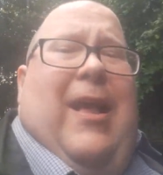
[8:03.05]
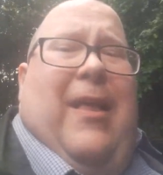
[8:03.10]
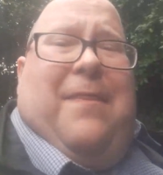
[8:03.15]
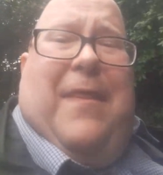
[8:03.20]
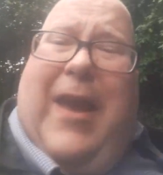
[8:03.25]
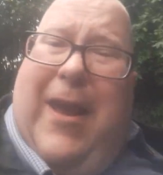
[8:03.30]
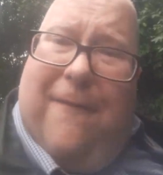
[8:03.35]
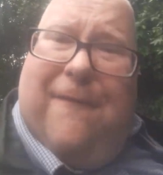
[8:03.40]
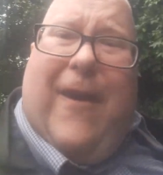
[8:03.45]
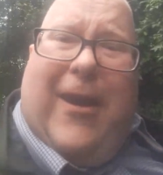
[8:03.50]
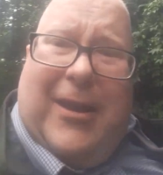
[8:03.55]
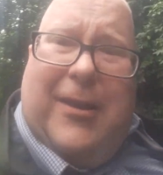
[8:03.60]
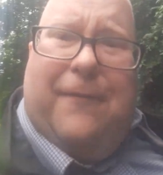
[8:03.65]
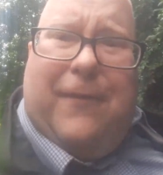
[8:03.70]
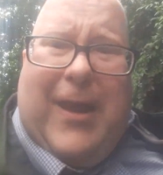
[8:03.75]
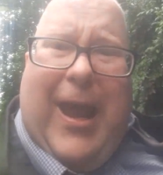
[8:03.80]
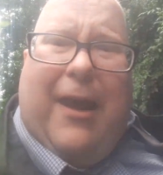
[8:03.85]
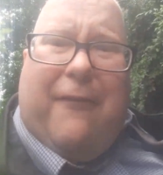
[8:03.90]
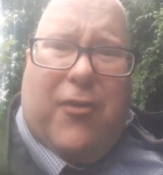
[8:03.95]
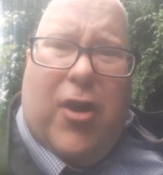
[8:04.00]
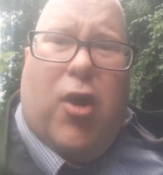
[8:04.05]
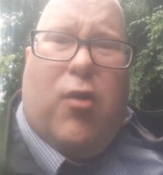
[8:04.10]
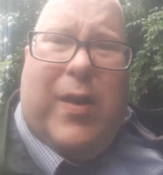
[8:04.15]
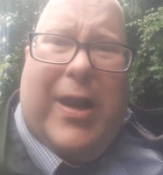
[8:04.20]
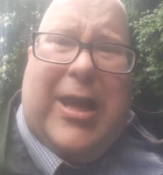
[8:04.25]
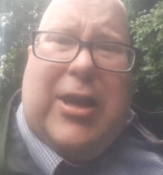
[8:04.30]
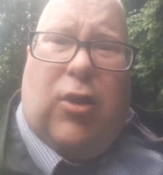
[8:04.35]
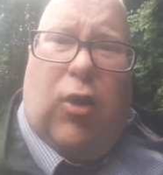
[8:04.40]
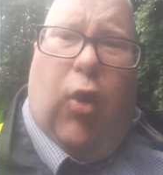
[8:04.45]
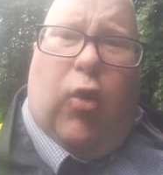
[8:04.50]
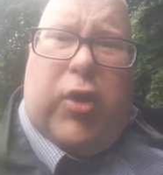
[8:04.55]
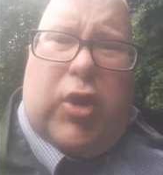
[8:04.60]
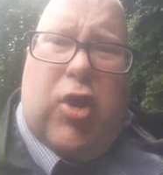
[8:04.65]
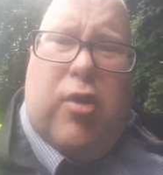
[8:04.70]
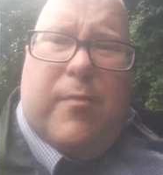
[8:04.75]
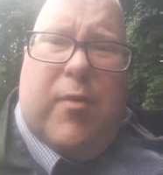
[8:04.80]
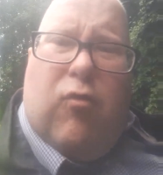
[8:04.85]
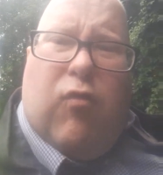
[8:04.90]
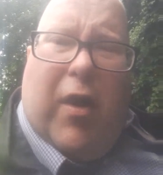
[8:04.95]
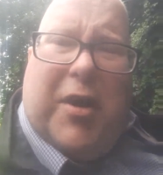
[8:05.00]
they effectively have no legal or
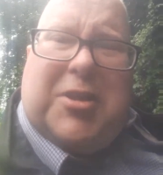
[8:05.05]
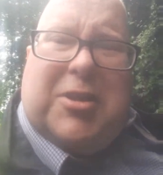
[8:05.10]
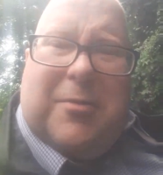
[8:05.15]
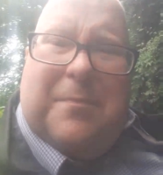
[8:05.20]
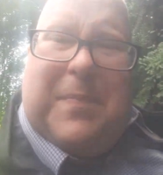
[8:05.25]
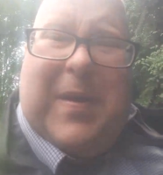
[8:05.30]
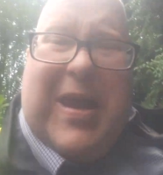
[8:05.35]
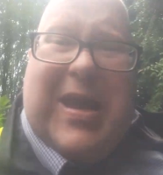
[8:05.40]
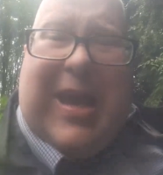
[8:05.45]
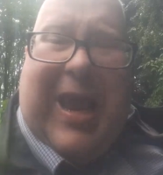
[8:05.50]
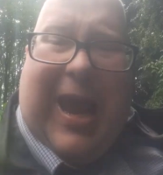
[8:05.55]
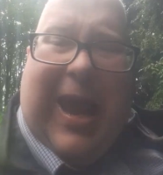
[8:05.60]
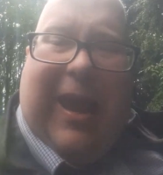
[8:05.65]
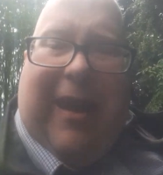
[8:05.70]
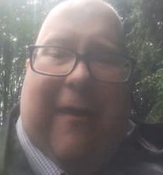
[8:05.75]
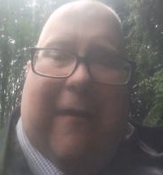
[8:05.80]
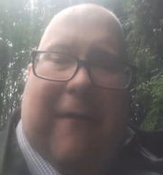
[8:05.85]
human right to be here.